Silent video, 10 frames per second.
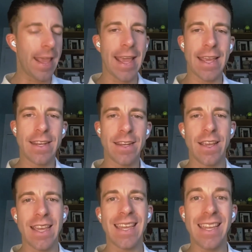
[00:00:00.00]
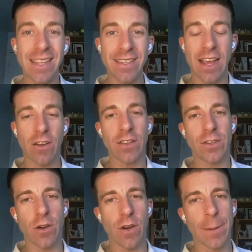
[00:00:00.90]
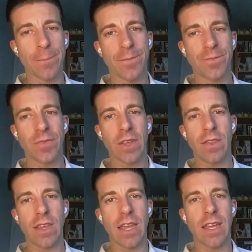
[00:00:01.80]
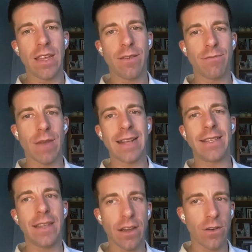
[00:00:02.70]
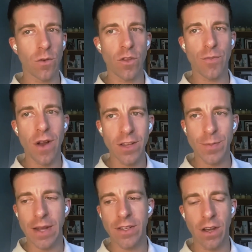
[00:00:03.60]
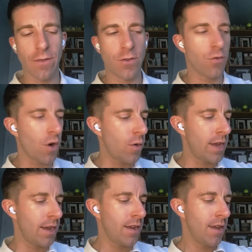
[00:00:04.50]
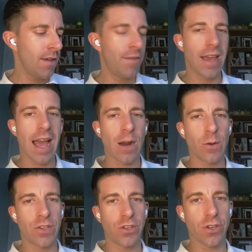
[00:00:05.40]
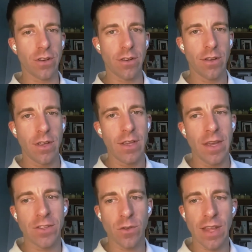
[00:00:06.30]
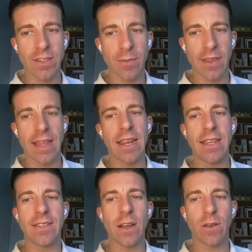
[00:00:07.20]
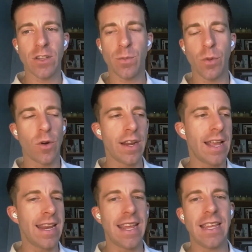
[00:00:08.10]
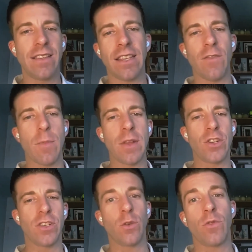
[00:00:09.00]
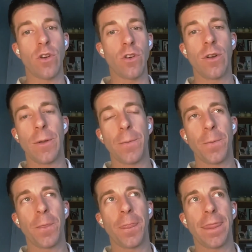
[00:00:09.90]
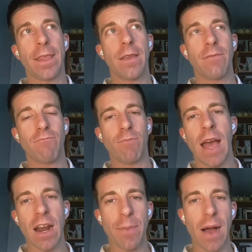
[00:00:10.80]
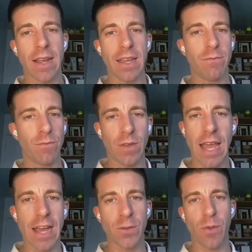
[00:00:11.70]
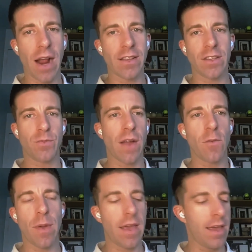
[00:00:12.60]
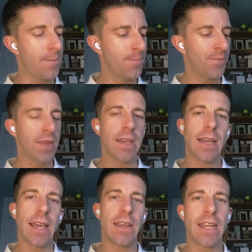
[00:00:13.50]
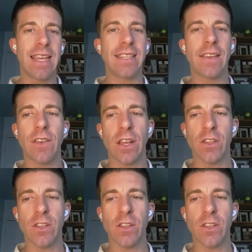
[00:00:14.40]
and he's now considering the idea or the prospect of growing the acquisition and so that's something that he's now exploring. And he's even mentioned so they're out of pocket, cash practice, private pay. And he's even